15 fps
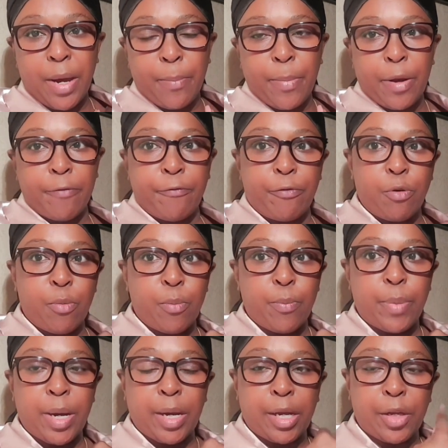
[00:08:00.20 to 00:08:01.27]
back from
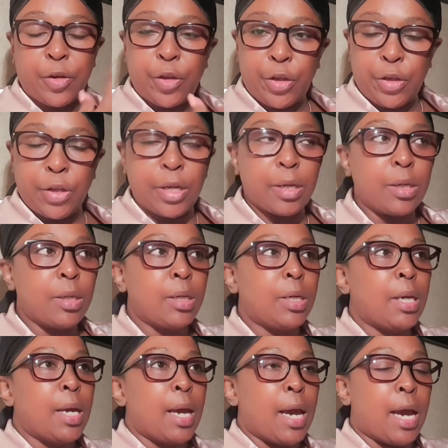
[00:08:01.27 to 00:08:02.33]
back in Kenya.
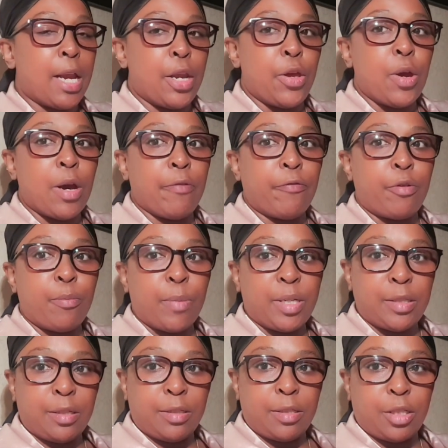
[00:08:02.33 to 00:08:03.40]
And you have from my
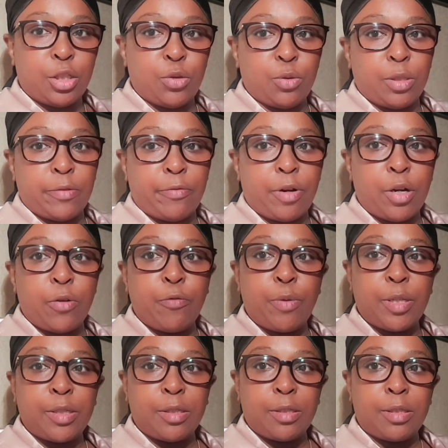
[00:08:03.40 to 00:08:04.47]
sister, she was a friend of my
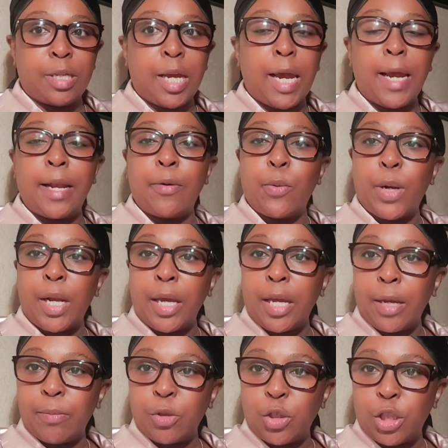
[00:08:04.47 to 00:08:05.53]
sister, and when I
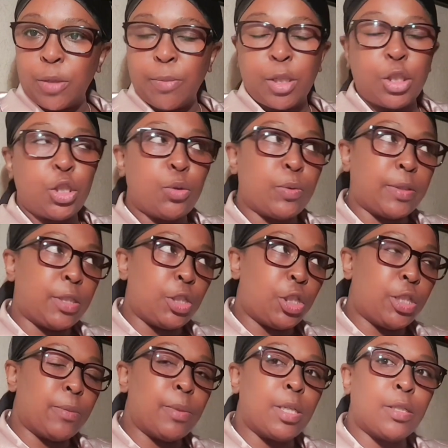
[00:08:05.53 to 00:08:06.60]
came to Germany, she was in
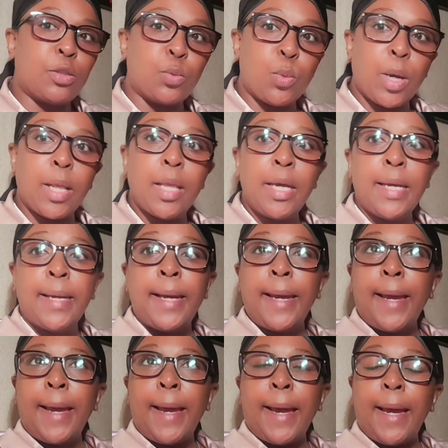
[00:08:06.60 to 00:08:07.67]
Germany as well.
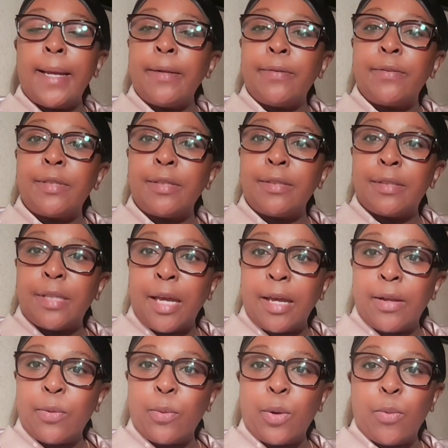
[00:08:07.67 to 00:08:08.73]
And since
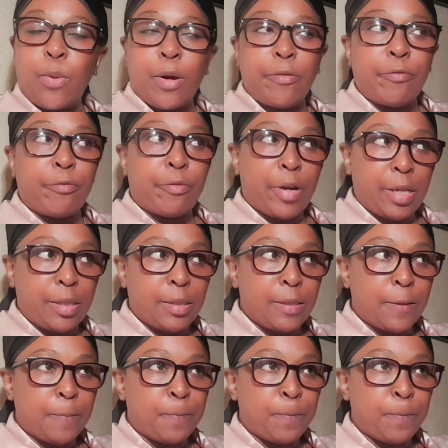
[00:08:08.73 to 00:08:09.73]
then we were friends.